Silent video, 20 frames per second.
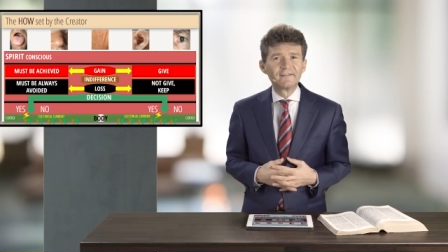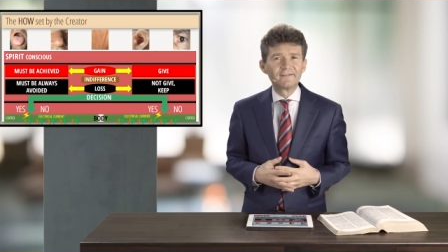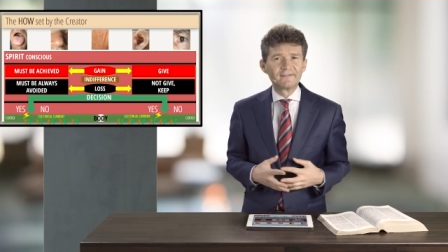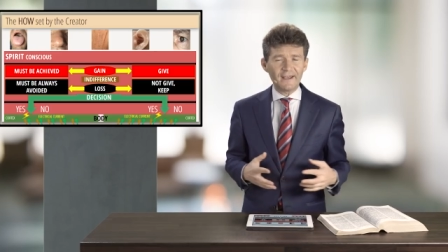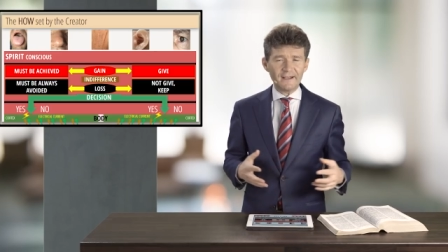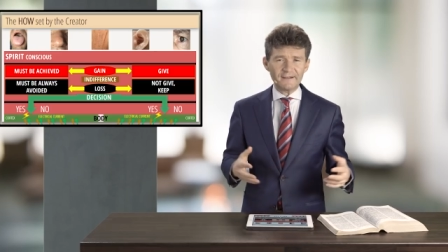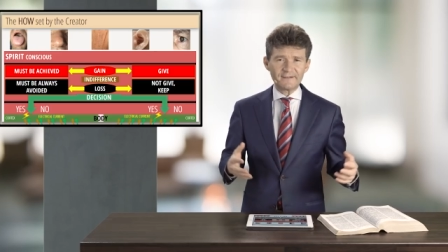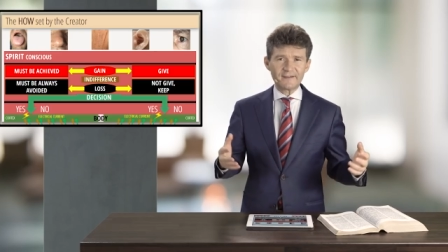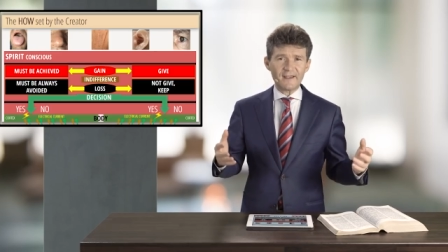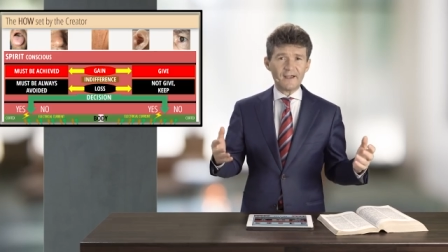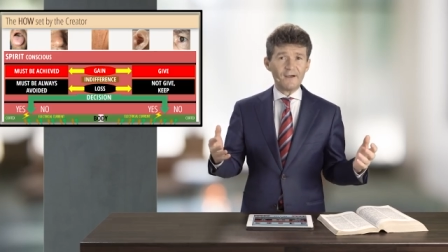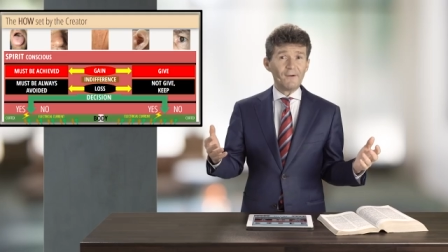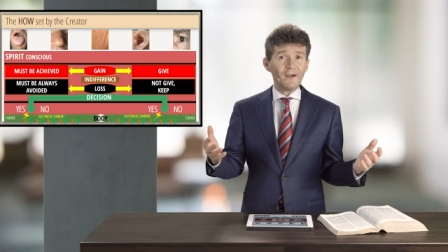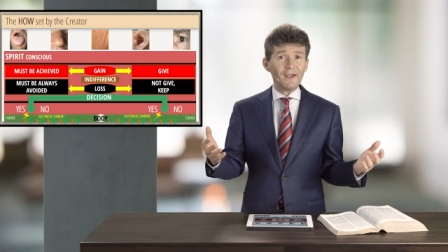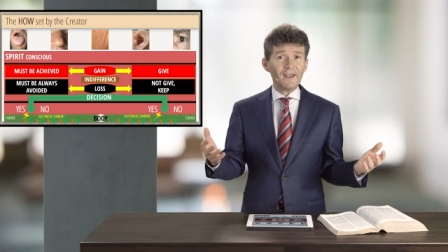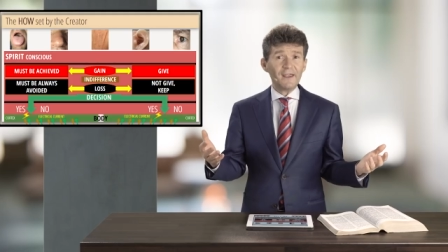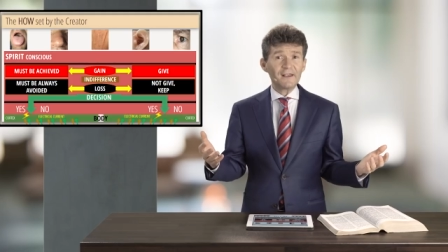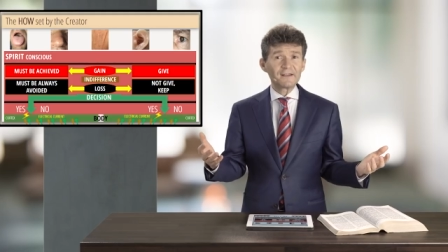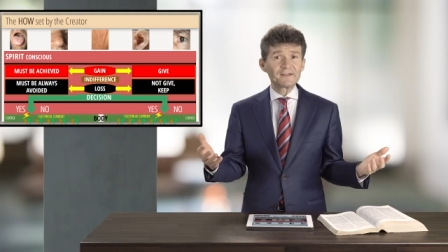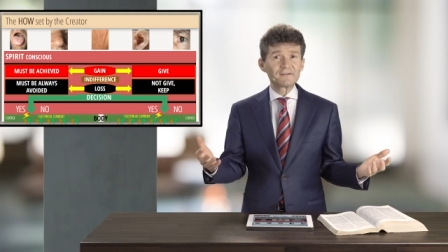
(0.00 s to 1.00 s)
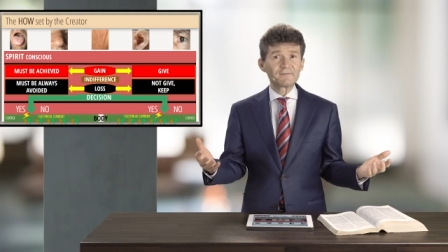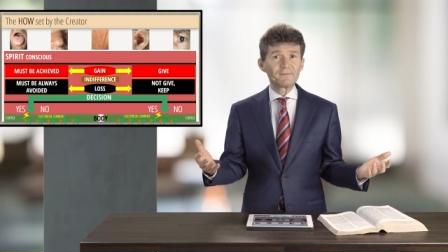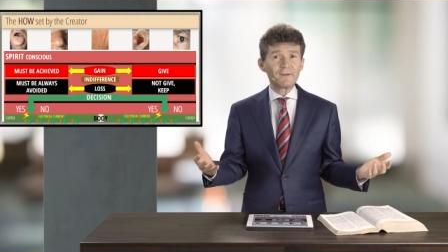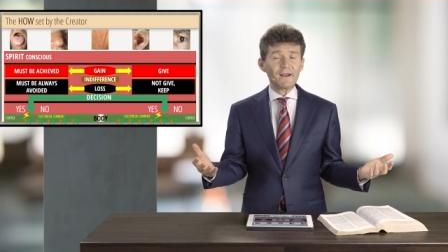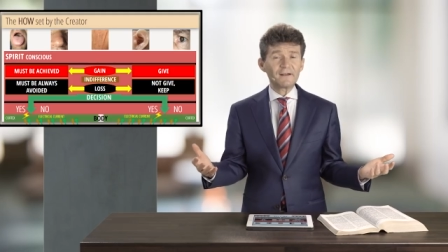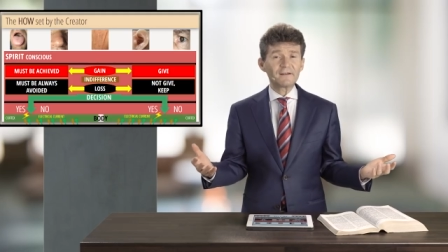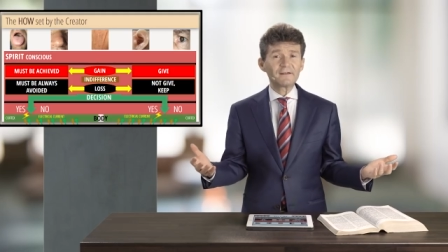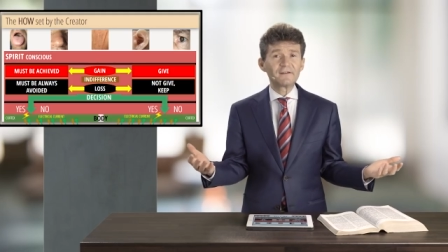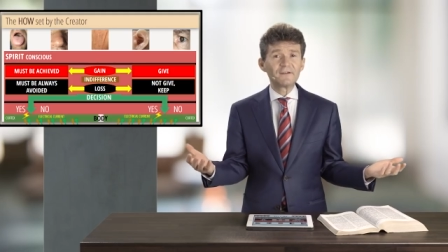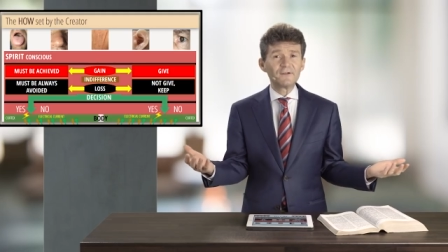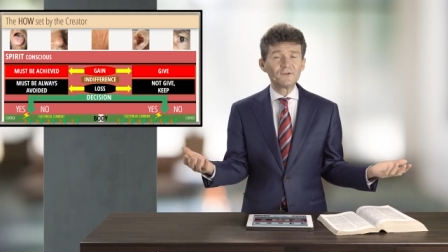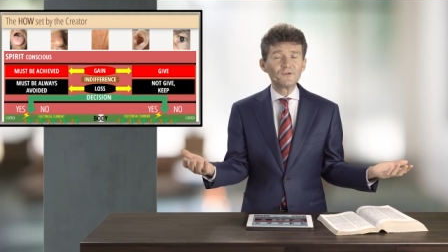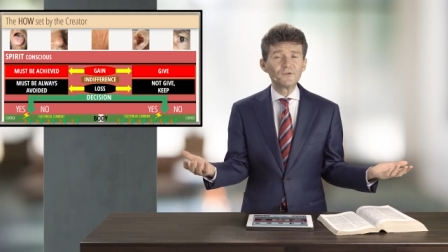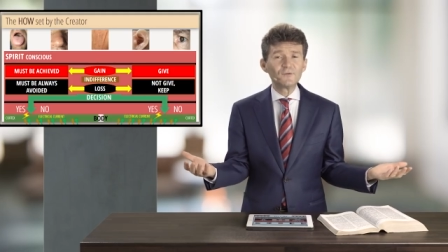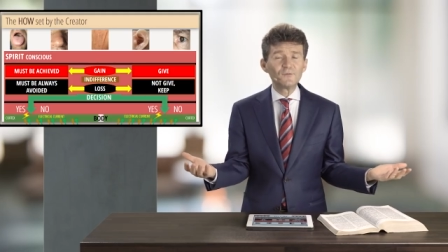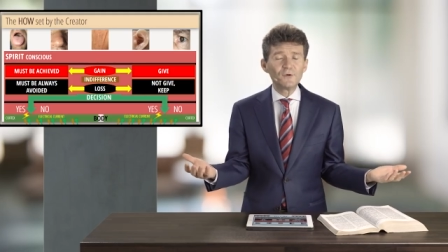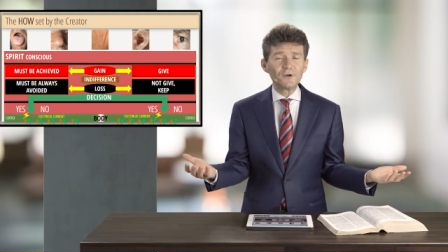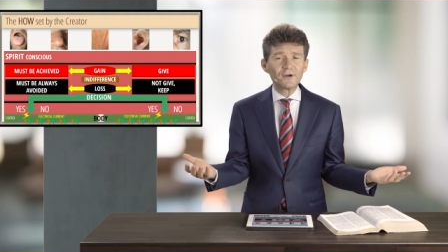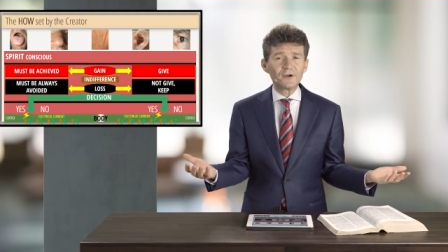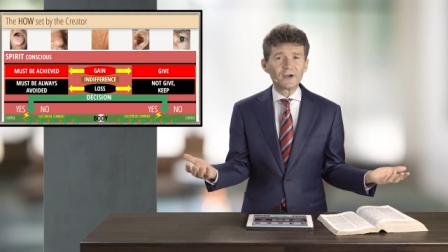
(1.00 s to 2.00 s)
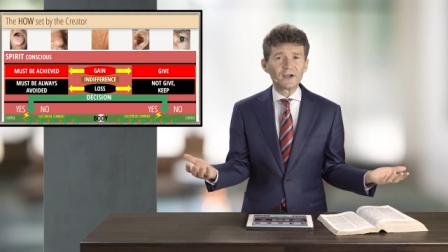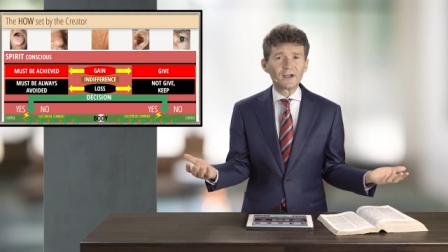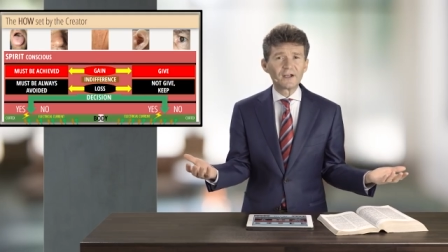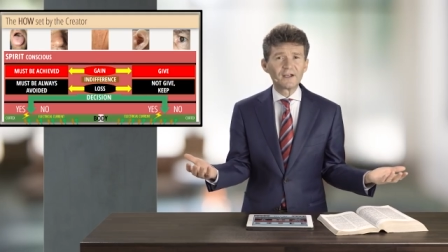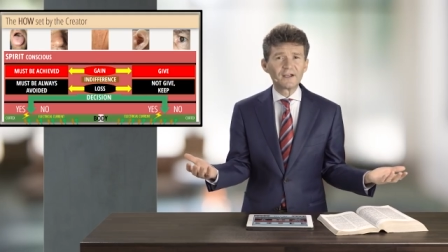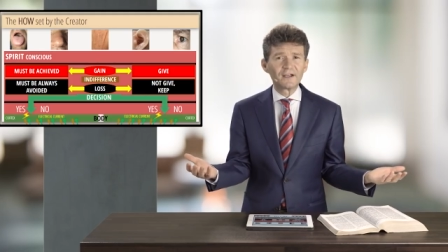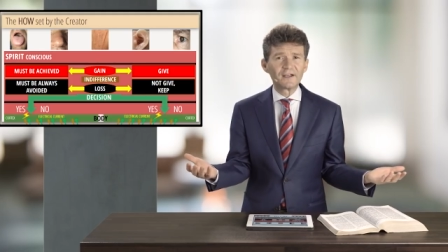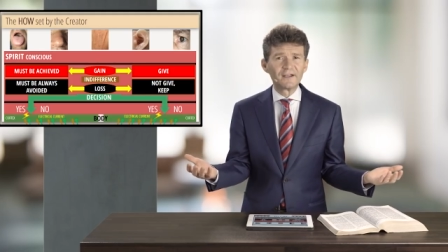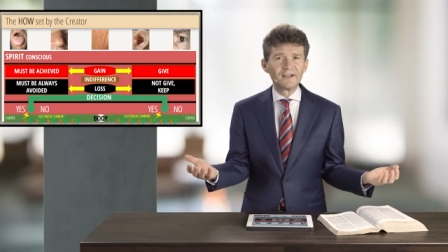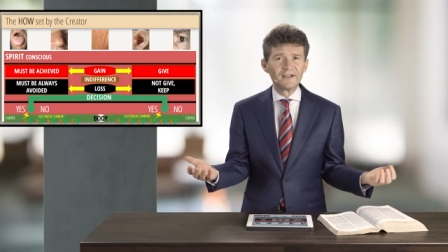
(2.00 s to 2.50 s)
That's how I expected you to work,